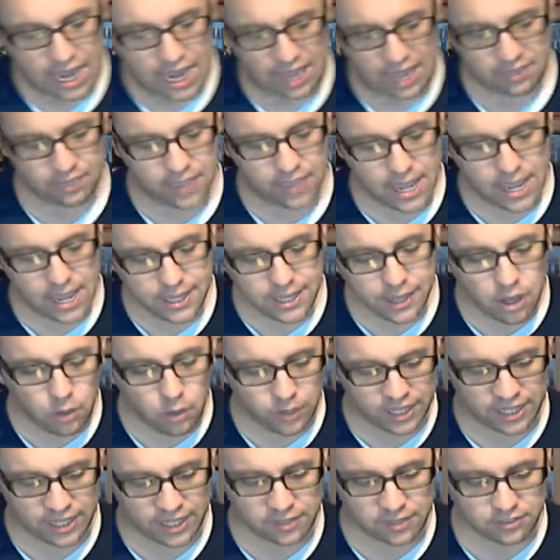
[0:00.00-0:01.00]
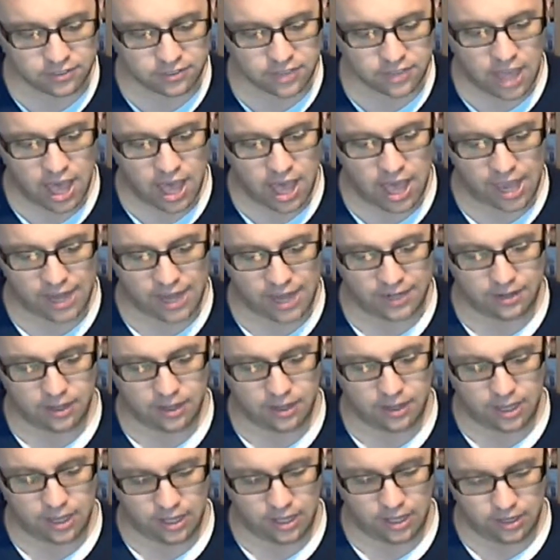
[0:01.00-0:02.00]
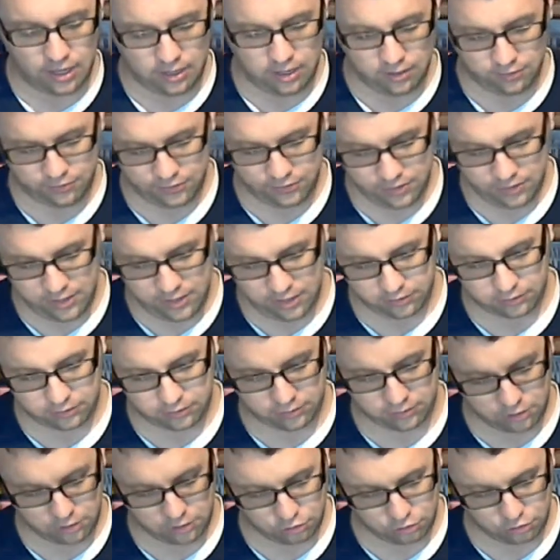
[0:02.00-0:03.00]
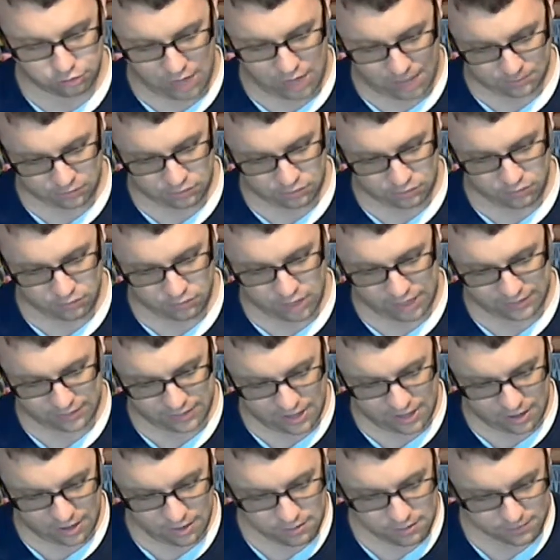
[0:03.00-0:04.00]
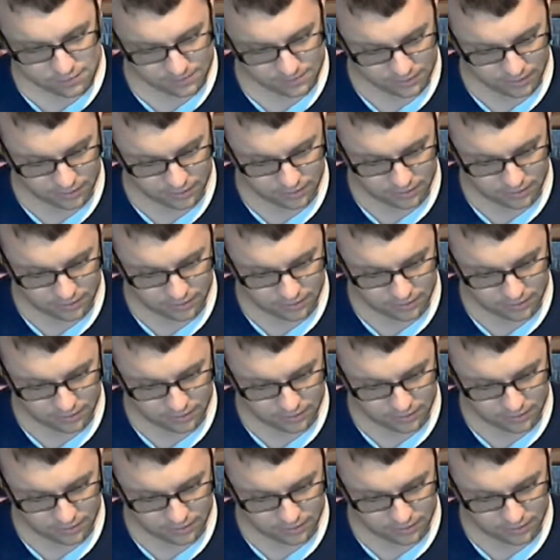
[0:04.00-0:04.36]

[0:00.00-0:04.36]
and they go inside of this contraption right there.